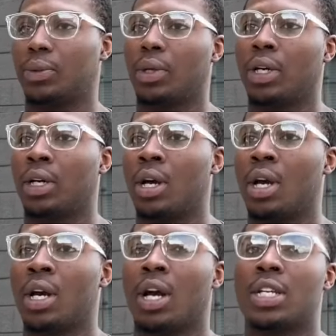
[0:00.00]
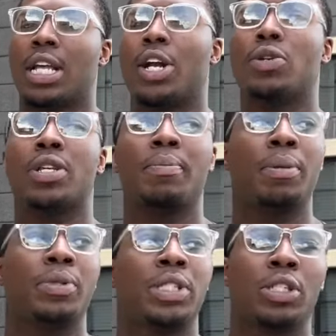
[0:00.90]
where, because I know some people
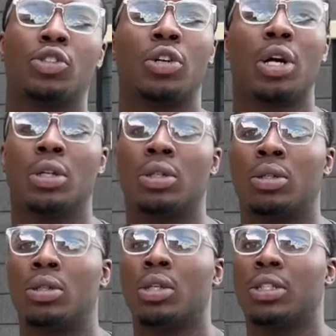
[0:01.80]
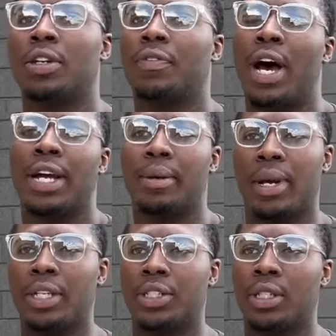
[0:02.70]
still struggle to find a
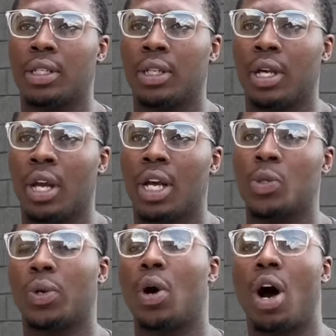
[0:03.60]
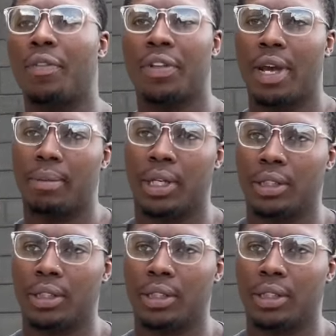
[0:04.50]
major because we don't offer that much.